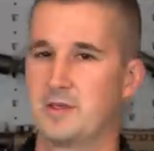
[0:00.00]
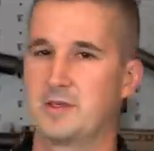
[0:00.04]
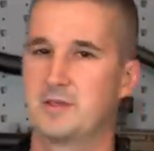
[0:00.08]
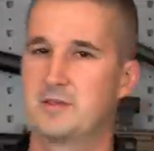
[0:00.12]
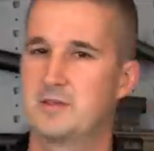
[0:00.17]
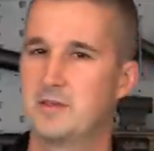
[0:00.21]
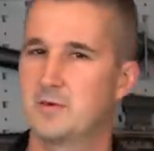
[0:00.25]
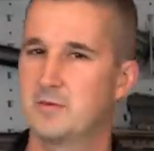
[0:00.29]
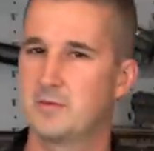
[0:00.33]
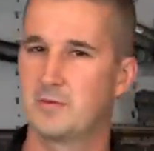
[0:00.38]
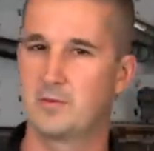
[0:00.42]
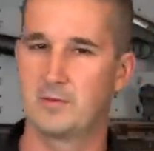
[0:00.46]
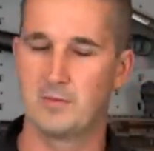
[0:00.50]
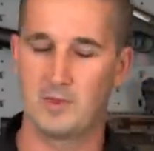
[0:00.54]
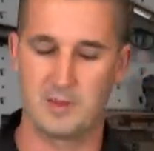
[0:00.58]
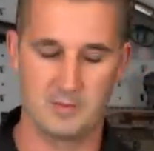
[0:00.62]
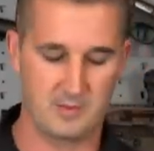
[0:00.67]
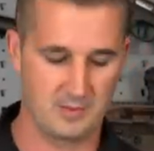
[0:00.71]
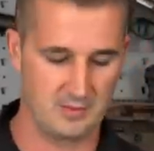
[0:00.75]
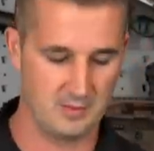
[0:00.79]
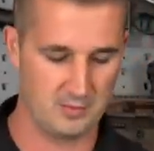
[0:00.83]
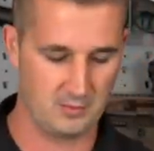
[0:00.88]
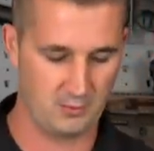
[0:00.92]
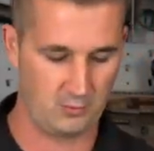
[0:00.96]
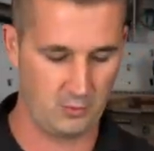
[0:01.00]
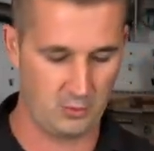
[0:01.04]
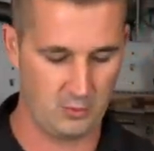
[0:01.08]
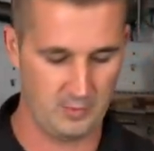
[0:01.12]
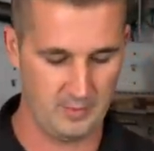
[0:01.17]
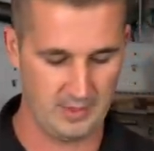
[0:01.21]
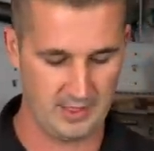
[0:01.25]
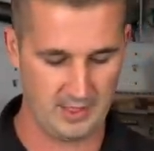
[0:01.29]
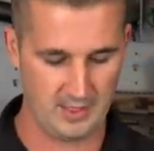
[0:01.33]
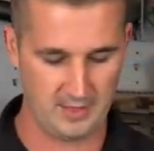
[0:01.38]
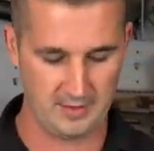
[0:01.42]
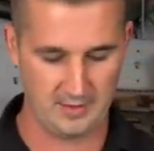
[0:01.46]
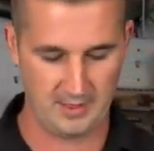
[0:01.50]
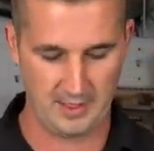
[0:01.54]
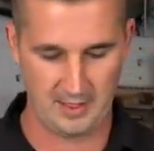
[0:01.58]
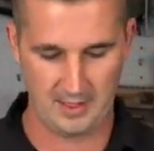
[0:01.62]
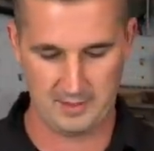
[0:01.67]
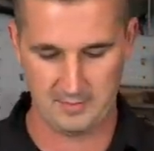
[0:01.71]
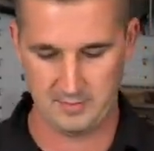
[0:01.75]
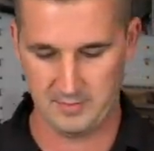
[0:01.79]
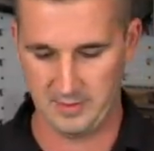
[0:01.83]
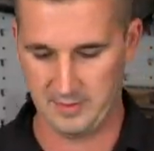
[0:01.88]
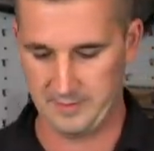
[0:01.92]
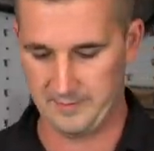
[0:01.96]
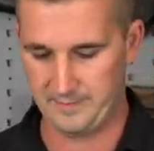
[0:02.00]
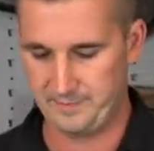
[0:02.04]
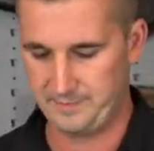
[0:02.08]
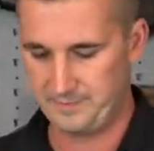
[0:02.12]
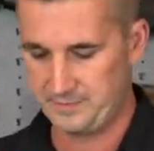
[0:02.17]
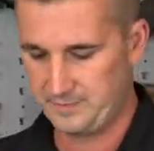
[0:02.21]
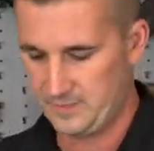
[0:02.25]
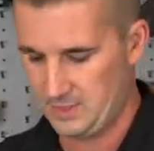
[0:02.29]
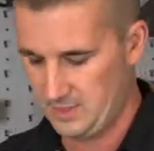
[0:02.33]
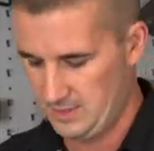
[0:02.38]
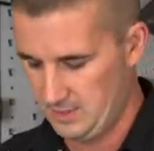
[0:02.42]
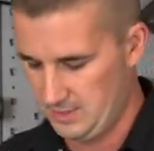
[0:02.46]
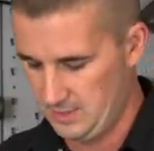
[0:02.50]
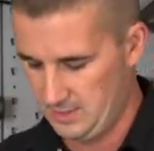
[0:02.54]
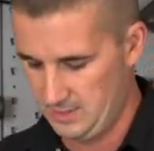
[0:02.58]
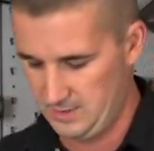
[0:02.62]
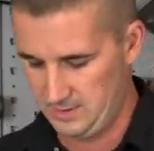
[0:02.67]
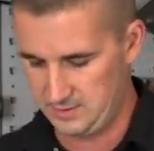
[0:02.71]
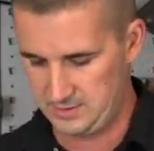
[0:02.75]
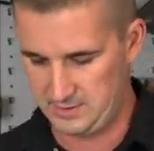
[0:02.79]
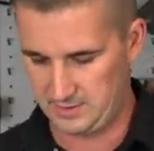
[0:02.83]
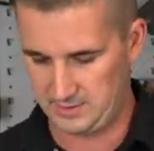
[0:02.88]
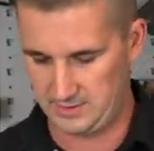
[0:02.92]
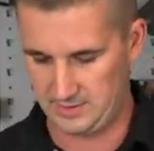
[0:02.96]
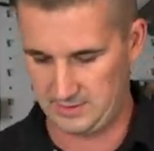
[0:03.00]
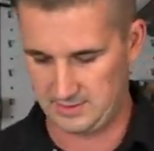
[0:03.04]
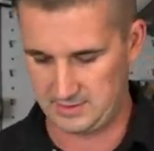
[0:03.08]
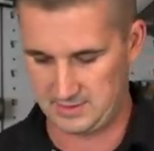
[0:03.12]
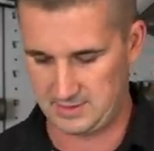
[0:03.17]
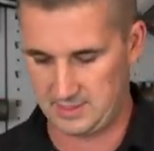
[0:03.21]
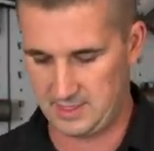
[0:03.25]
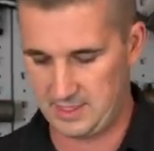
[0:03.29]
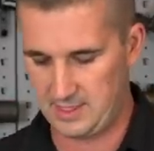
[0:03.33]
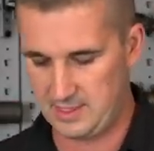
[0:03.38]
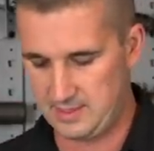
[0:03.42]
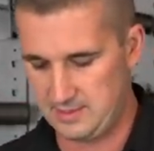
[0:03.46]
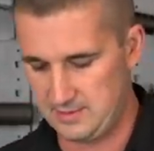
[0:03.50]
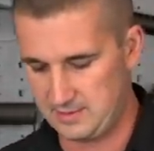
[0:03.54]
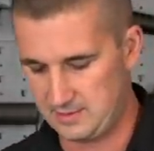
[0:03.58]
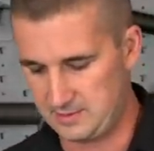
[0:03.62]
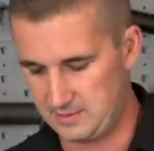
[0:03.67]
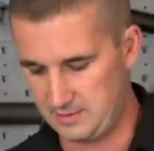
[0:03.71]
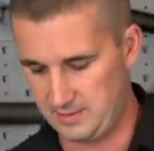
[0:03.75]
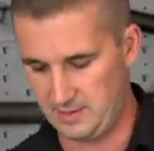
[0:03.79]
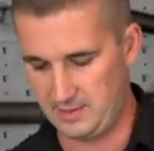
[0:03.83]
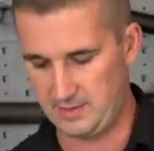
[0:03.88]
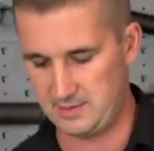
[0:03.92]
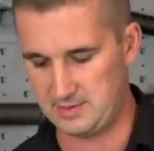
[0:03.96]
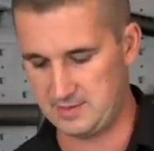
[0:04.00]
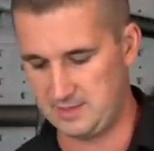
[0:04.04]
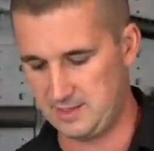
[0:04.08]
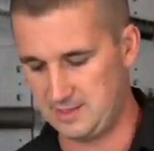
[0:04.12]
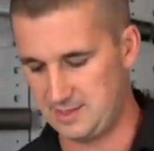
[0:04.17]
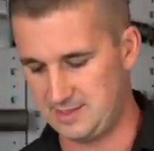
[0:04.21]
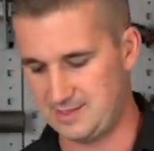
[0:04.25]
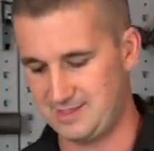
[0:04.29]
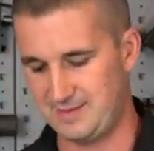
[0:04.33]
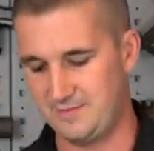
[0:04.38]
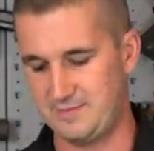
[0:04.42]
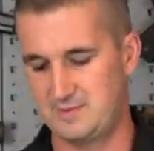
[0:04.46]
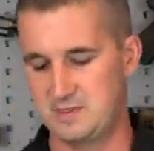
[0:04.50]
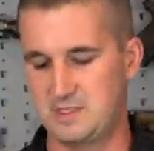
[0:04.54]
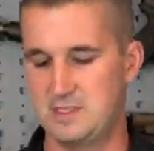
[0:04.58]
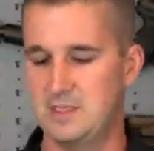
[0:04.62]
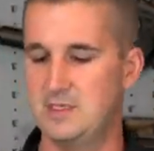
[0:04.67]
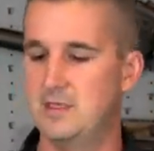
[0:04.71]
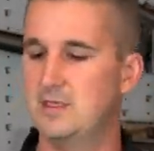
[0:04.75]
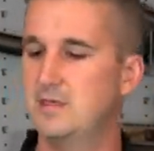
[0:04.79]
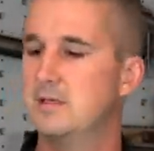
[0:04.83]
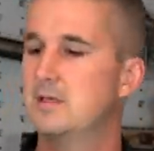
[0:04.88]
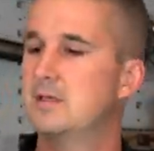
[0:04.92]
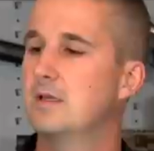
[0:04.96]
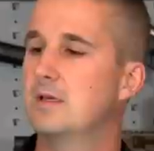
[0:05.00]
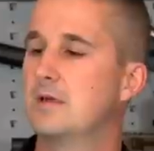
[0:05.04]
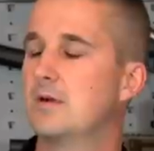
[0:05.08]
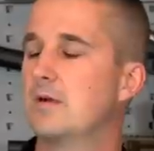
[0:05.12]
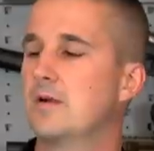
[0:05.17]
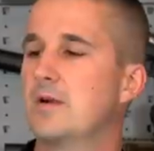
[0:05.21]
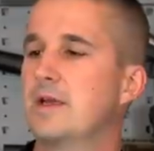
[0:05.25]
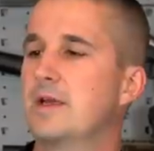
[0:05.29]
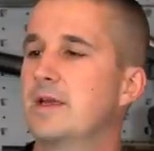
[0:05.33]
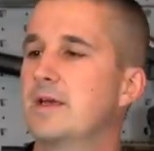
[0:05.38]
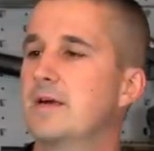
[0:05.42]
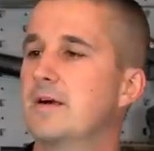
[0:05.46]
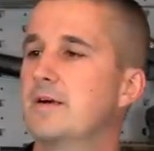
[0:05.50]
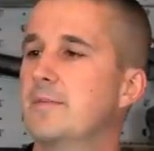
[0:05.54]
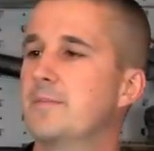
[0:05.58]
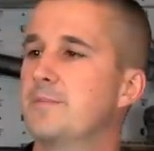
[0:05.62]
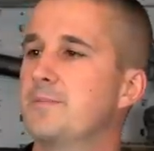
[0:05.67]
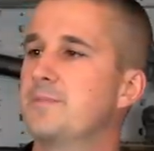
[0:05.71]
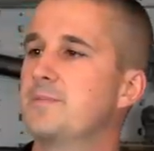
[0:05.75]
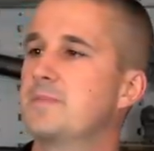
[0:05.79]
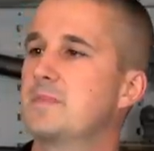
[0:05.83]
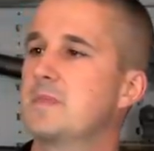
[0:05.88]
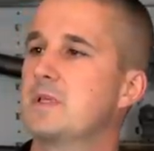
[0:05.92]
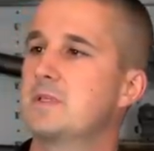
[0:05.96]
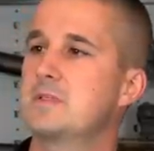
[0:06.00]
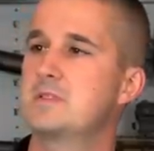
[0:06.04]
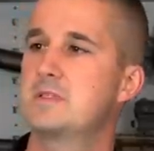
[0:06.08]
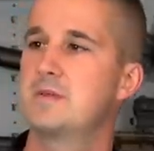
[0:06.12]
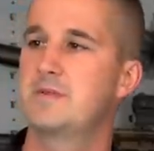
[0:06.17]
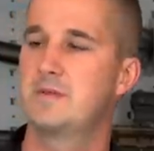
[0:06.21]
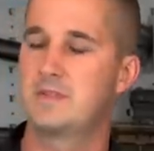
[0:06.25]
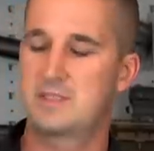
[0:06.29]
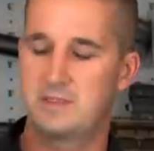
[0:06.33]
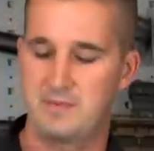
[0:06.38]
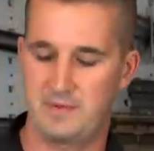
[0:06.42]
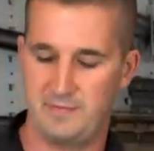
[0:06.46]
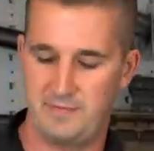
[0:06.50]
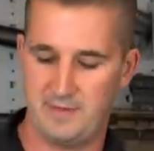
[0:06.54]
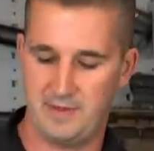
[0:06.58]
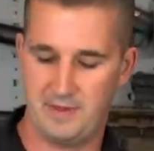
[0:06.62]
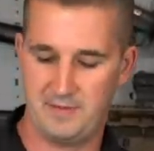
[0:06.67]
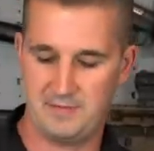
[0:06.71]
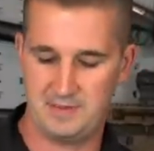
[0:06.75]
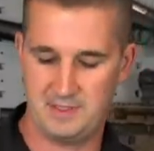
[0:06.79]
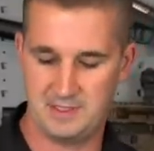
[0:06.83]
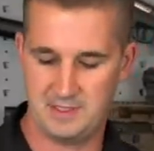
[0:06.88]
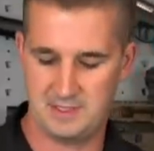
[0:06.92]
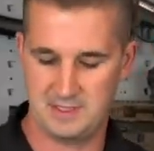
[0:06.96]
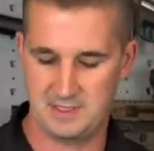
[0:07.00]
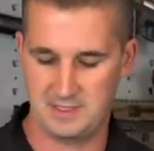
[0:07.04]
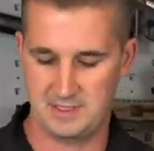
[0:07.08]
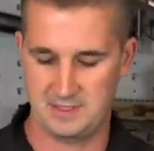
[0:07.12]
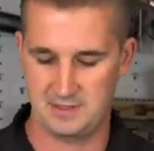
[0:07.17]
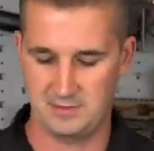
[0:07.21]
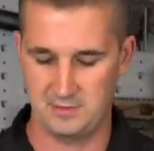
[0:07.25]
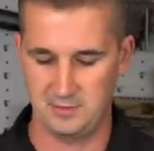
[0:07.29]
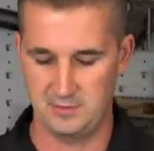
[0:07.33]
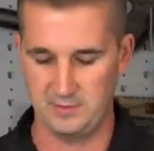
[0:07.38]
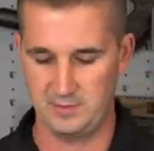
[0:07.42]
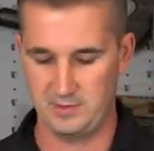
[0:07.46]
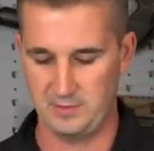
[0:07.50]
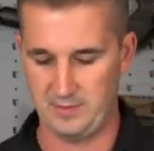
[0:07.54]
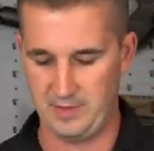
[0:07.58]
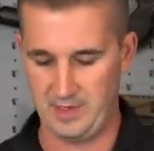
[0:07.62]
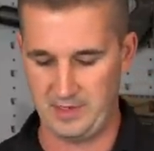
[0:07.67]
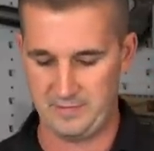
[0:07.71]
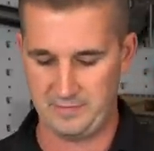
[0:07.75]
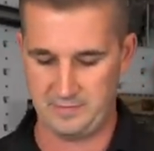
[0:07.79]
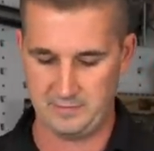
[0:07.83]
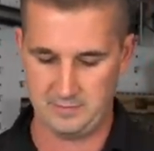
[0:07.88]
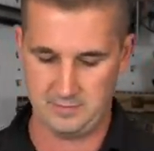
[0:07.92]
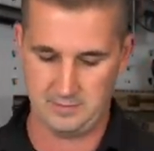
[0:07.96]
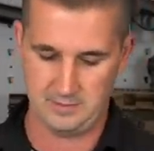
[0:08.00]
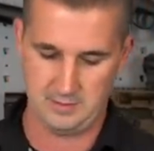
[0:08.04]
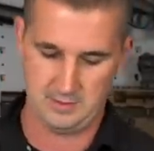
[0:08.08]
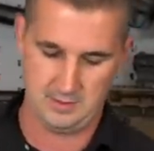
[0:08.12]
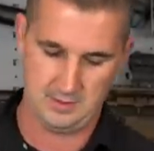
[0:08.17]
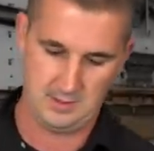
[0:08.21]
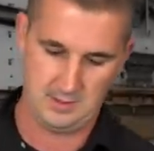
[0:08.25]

I don't remember, don't quote me on that, but set that aside. So that is a 17 or a um, 7075 T6 aluminum baffle.